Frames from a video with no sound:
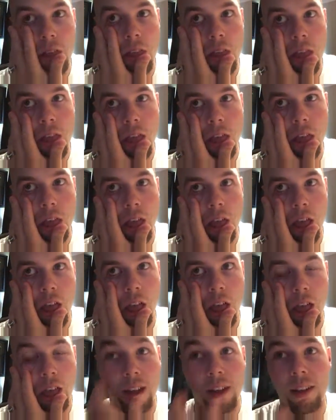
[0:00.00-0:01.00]

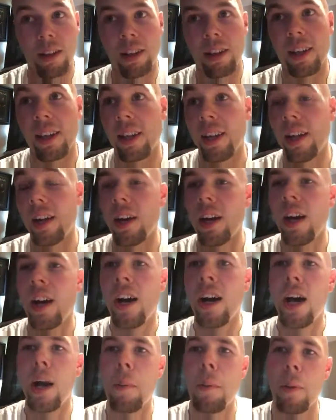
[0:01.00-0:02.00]
Yeah, uh,
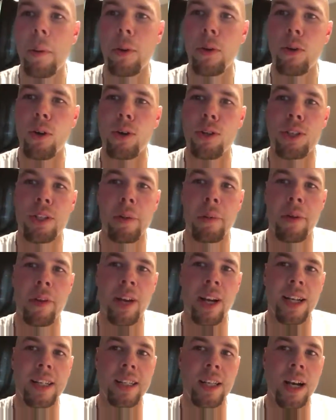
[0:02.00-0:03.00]
I probably grossed some of you
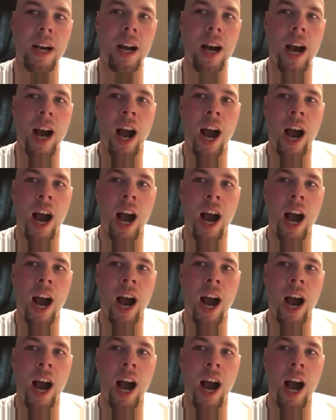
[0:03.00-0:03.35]
guys out.